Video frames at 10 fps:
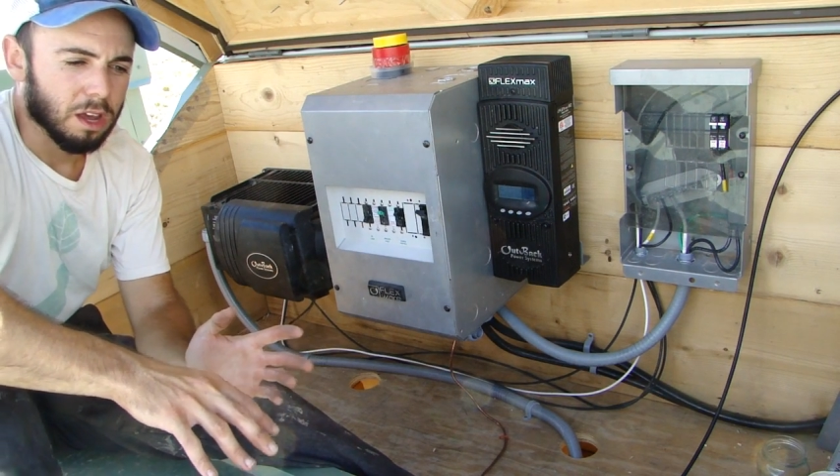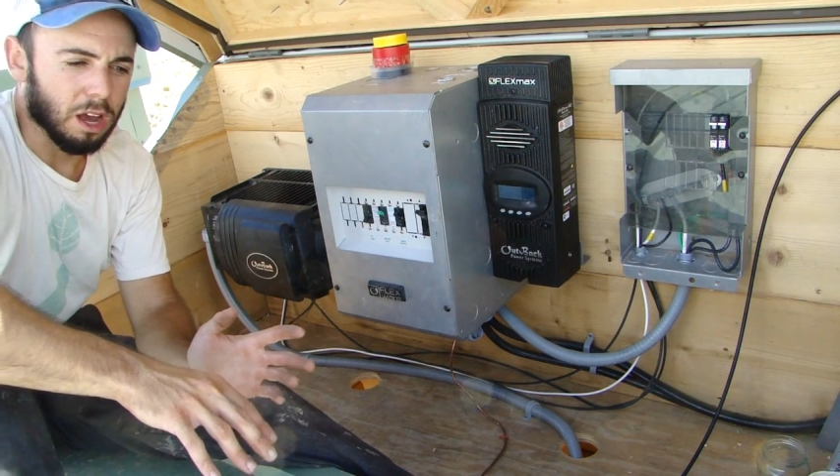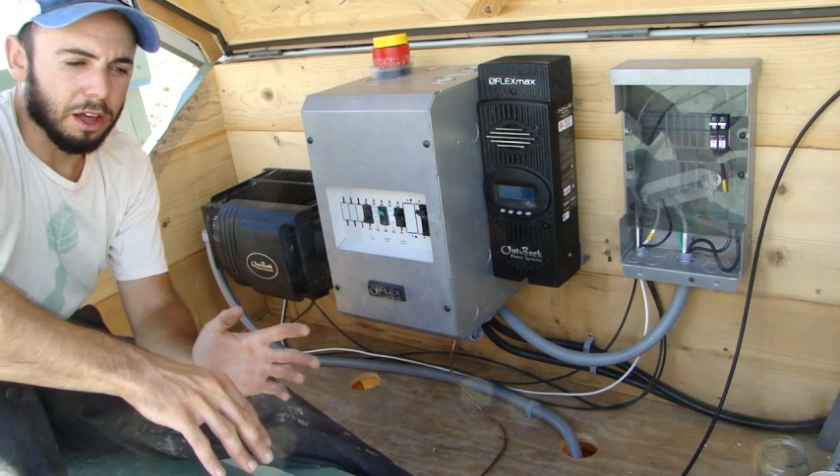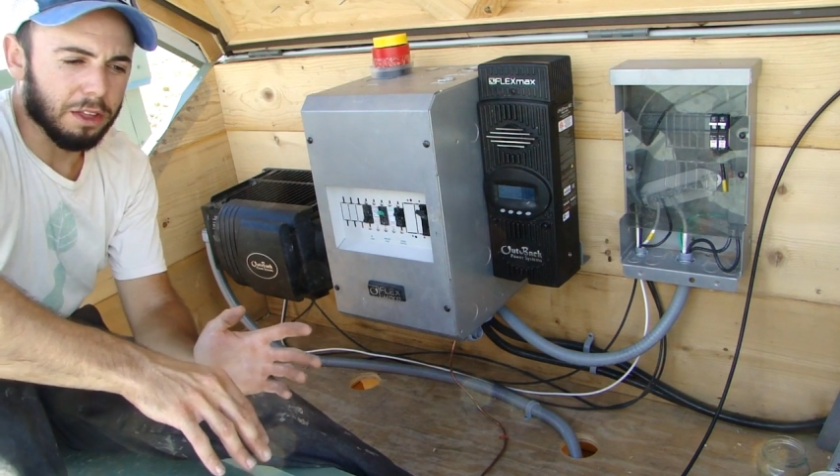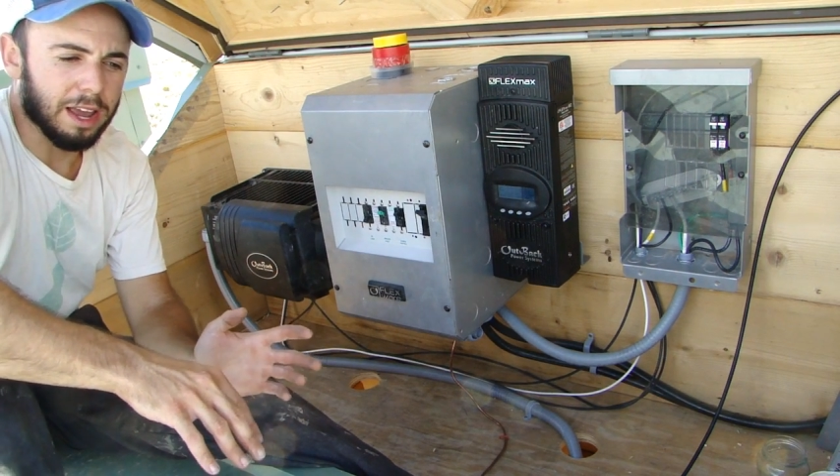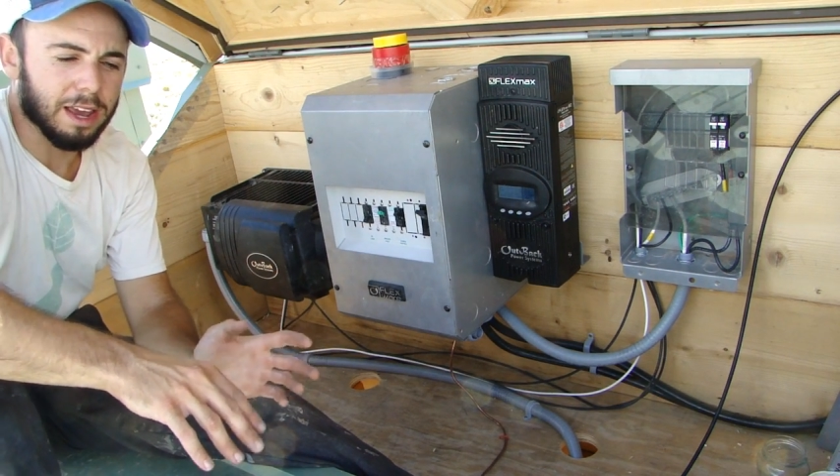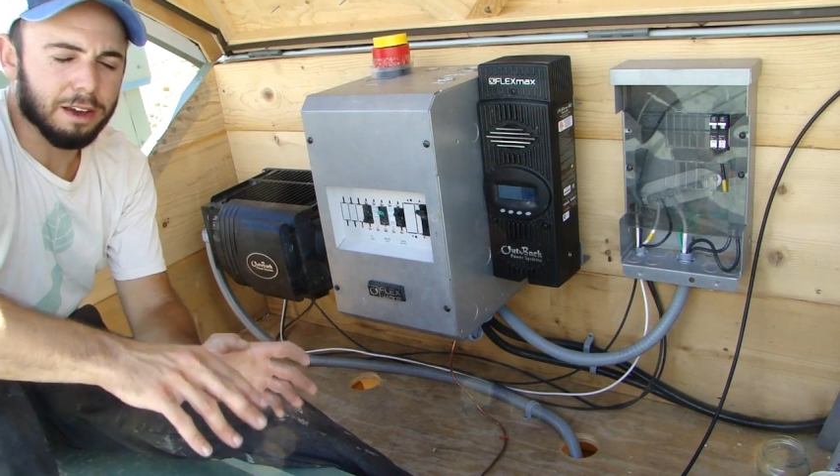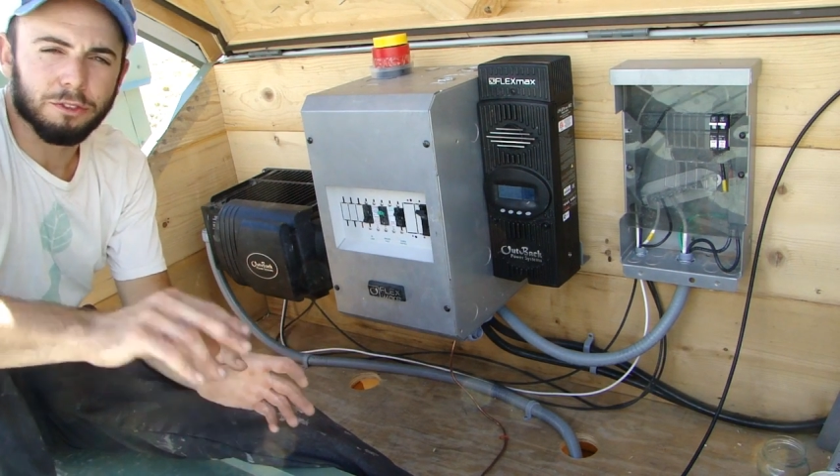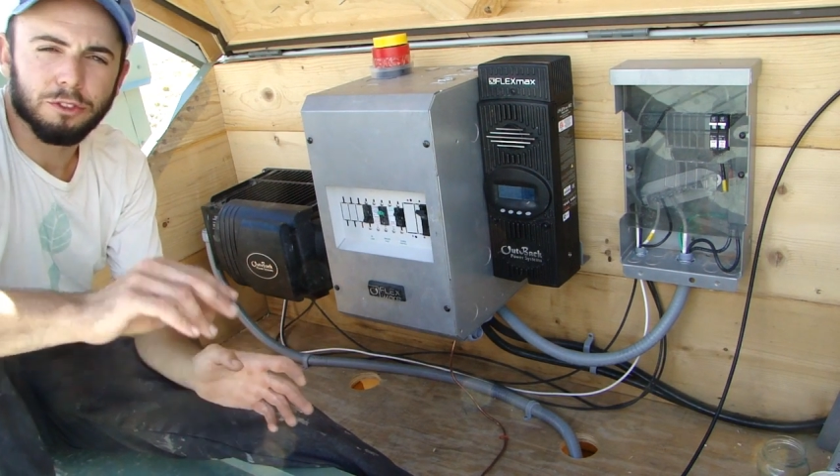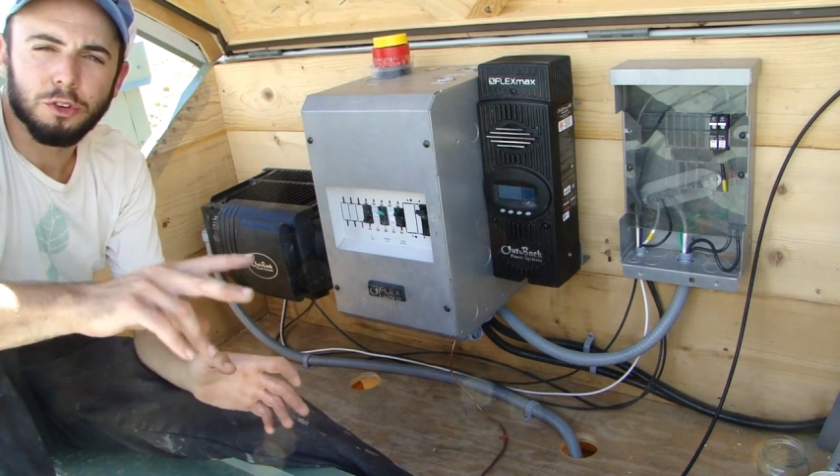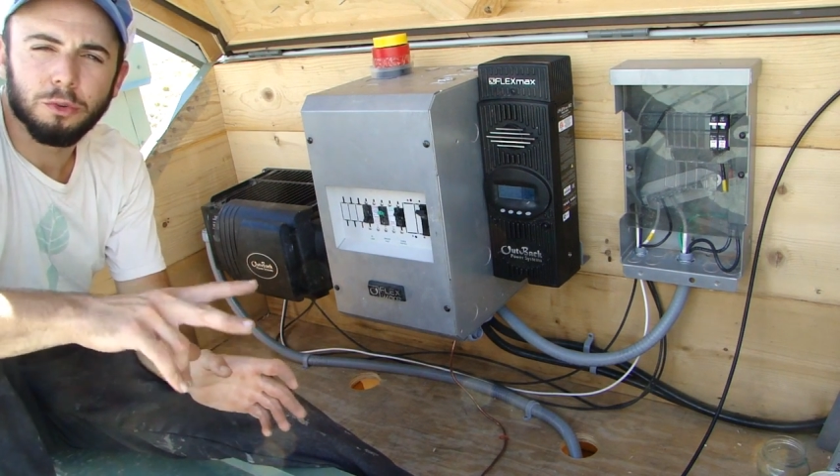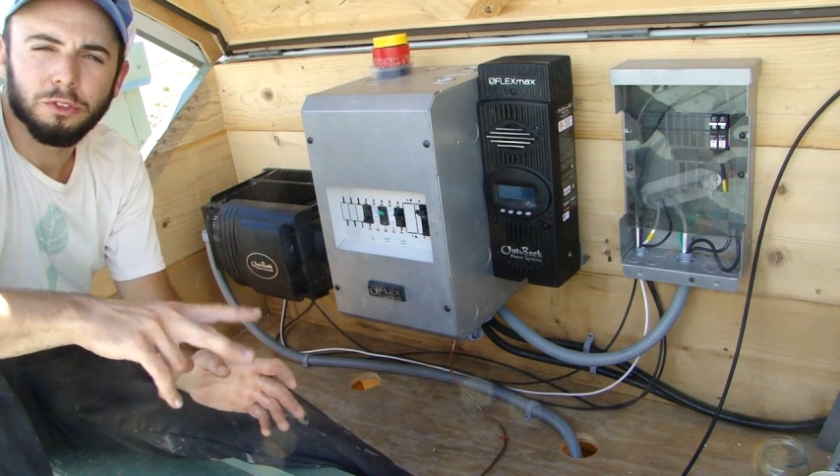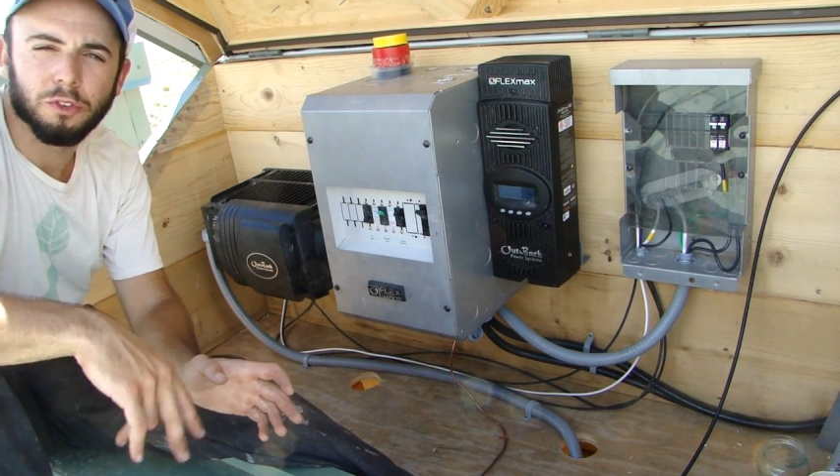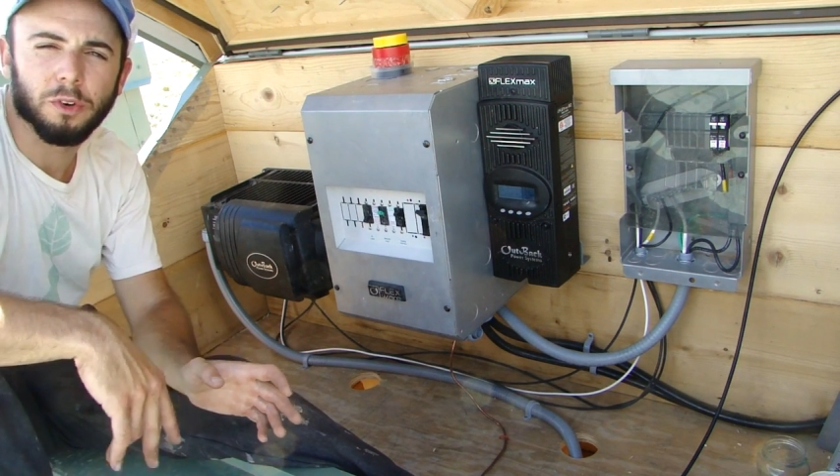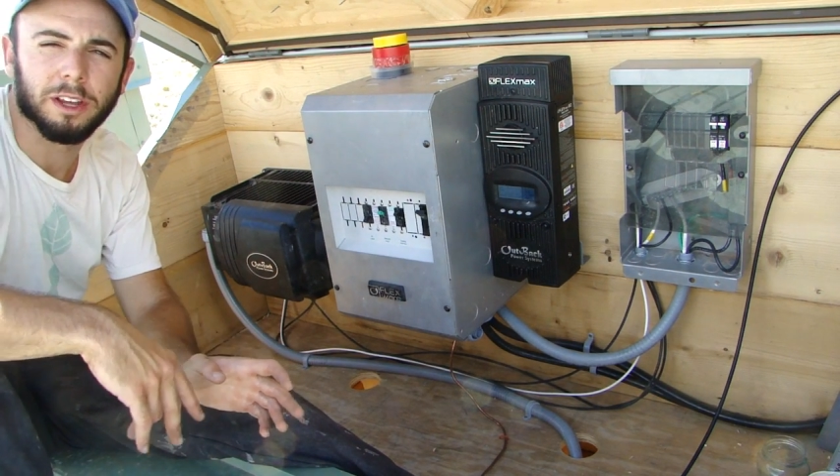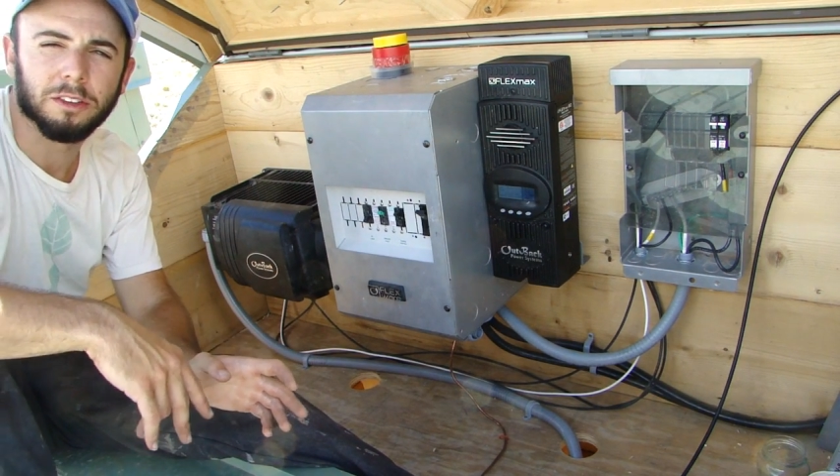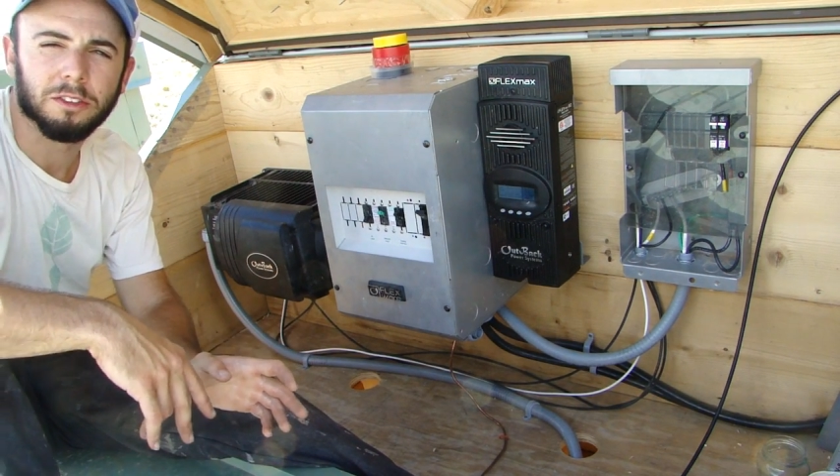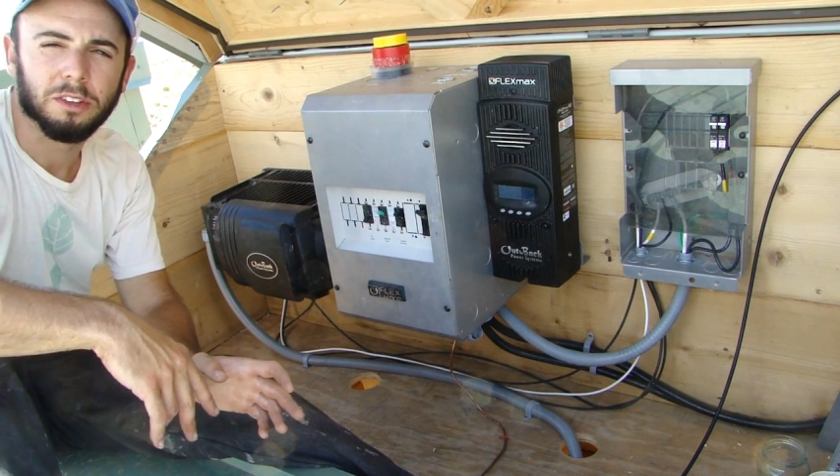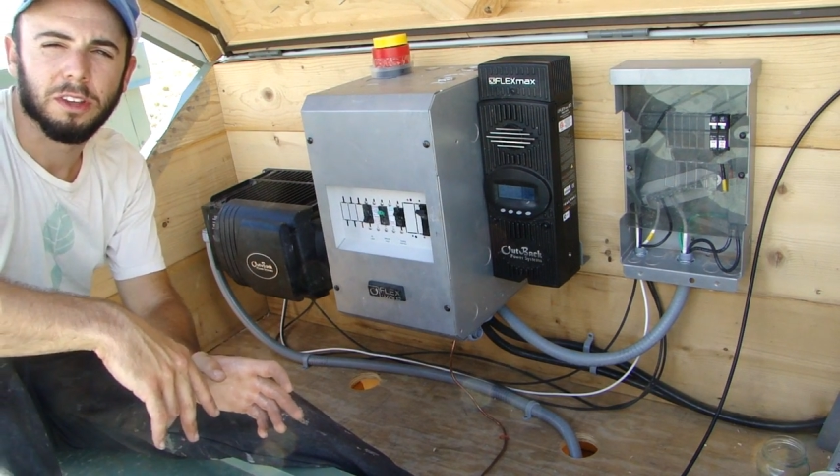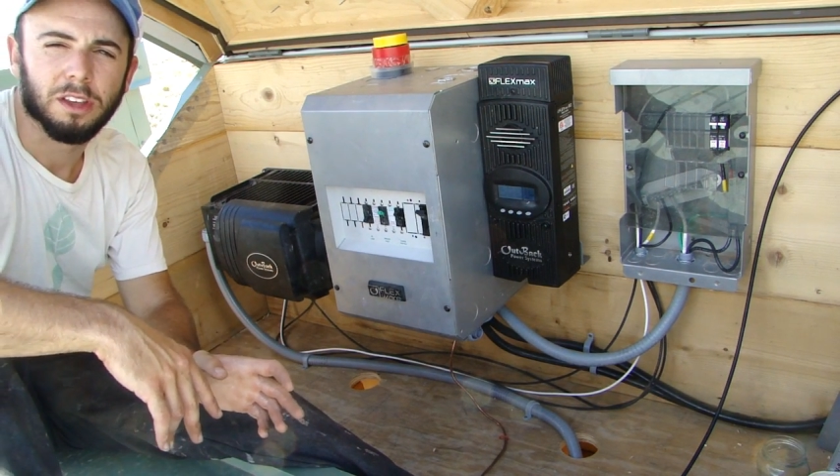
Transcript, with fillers: I have two strings